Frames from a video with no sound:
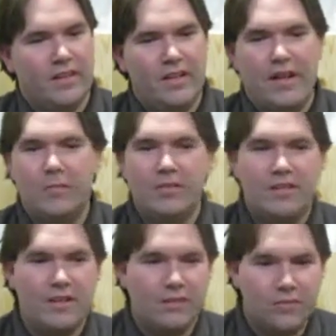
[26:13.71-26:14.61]
He came to
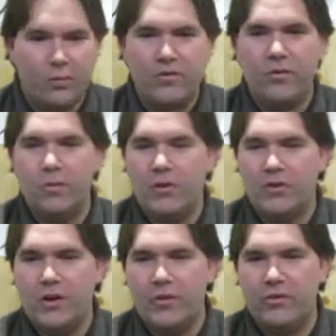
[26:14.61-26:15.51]
set us free from our
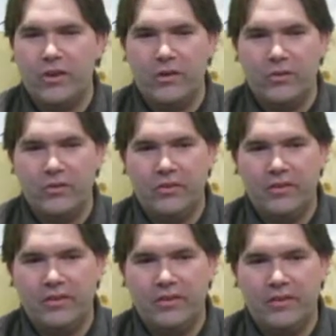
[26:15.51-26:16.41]
jail cells,
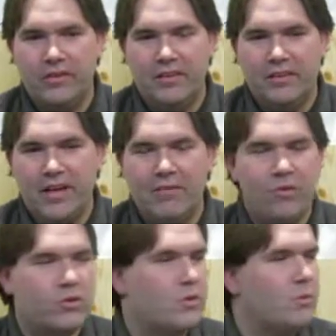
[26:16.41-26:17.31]
not
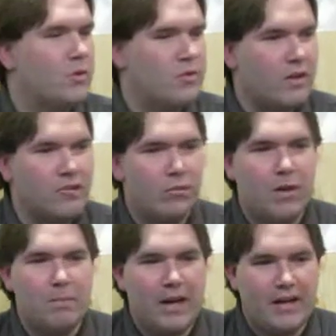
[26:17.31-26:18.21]
for us to put ourselves
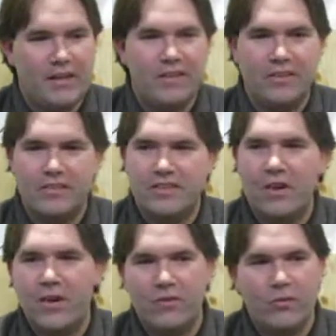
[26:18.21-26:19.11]
right back into the
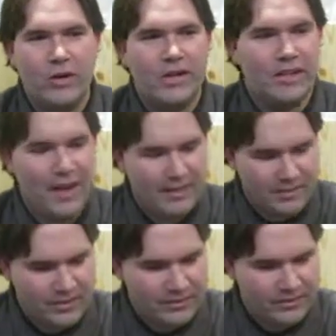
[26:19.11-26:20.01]
cell after he
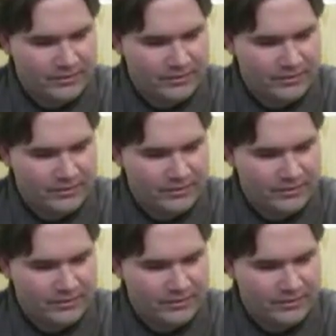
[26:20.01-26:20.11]
unlocks it.